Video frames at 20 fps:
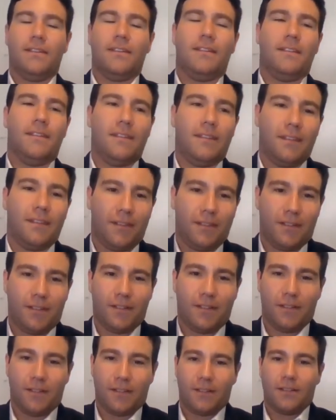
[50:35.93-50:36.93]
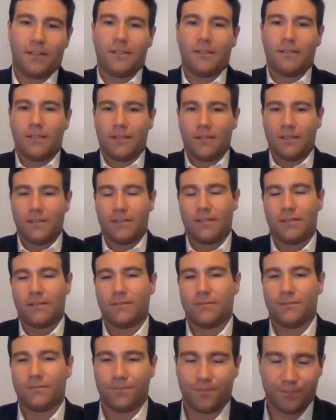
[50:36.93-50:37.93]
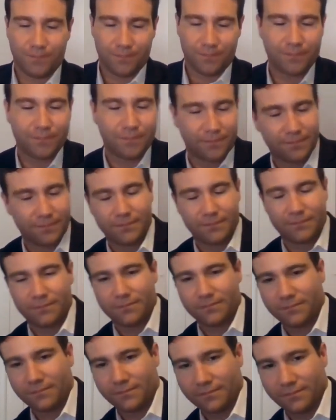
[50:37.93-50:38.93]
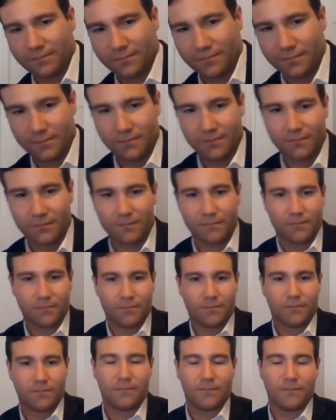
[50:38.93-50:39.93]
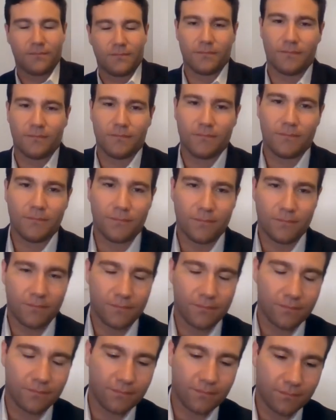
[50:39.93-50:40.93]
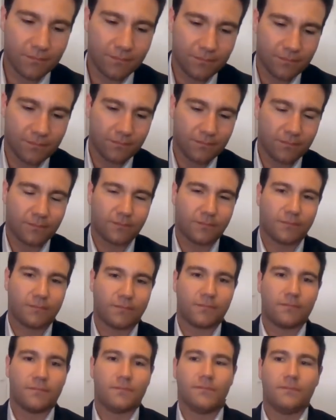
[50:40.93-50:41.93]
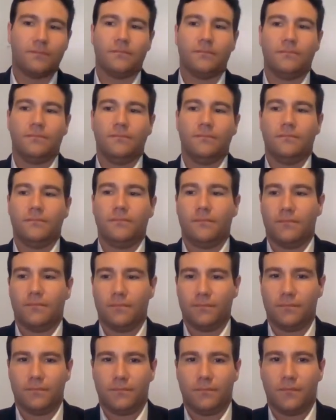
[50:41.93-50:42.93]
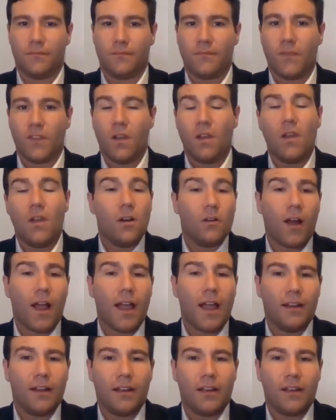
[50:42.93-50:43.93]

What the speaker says: No words are spoken by the person on screen.